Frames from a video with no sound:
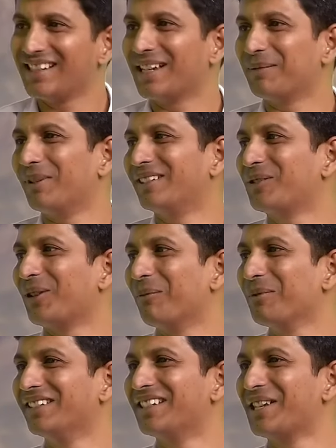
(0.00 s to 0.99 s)
he said, but
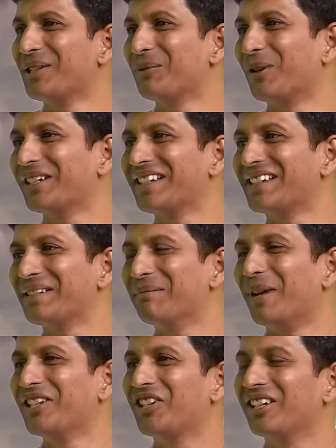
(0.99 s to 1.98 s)
Swami, this is what is
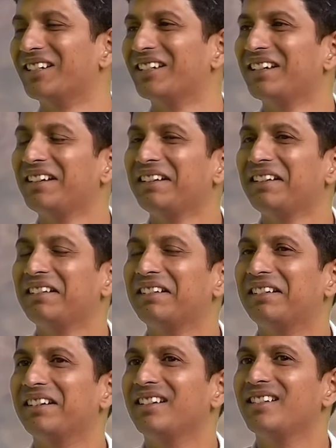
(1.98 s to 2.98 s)
mentioned.
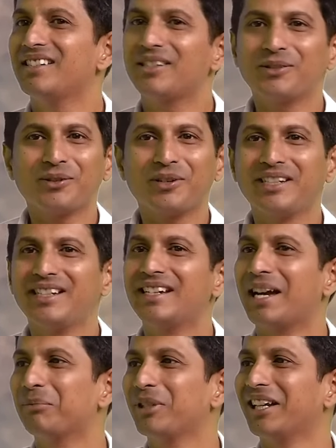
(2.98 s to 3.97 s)
And he said, no, it didn't
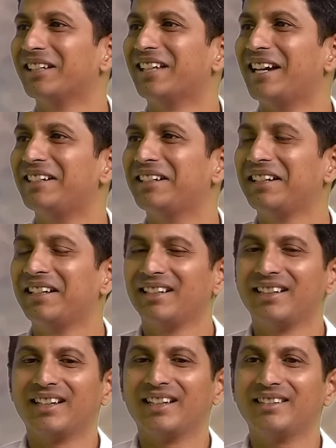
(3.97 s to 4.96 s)
happen like that.
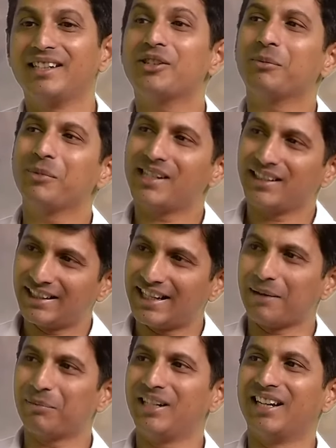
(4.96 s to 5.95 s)
And then Swami said, it
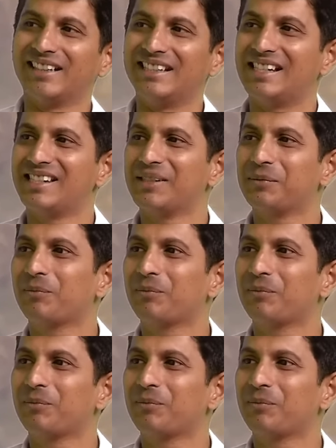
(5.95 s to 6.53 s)
happened like this.